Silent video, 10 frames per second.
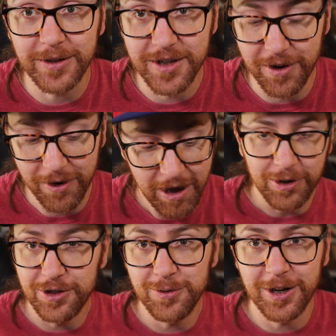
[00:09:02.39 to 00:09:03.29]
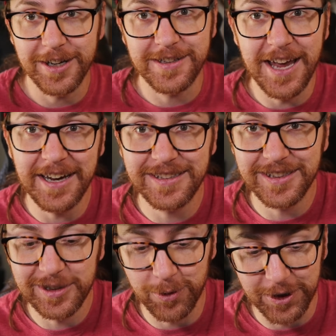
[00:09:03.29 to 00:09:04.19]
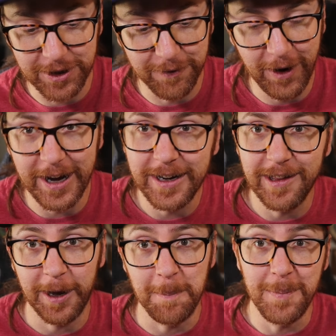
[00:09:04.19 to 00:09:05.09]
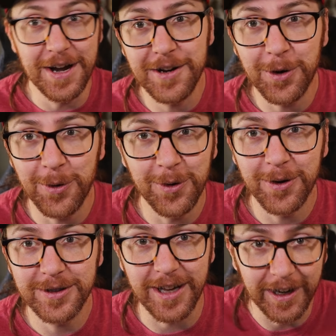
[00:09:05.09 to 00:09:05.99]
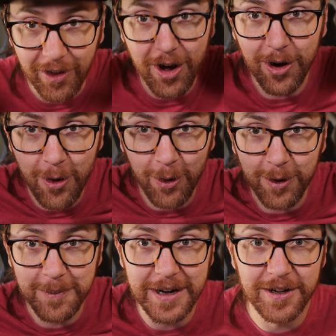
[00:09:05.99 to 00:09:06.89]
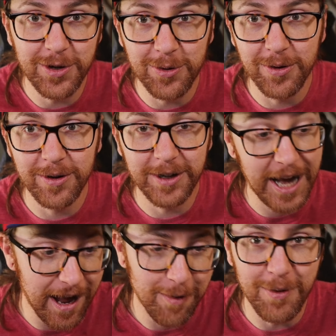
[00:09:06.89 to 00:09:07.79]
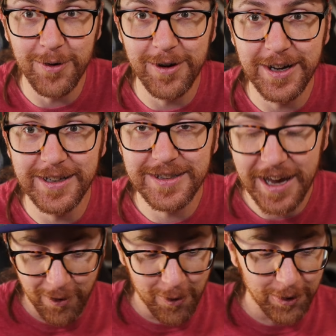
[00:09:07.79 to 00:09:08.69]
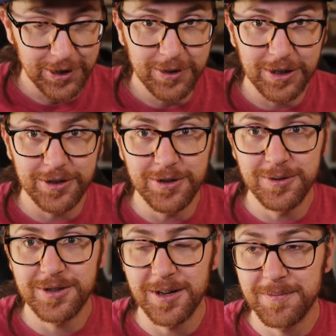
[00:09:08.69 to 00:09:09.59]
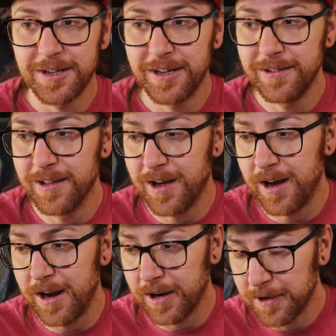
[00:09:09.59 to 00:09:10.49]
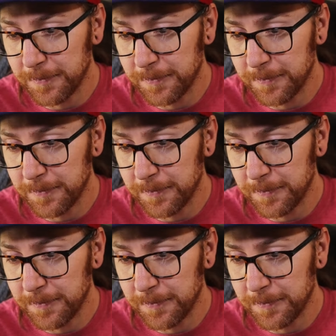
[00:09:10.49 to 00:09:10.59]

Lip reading: So you could do one in Texas where you're fighting like minotaurs, like Longhorn Minotaur, cowboys, or you could do something like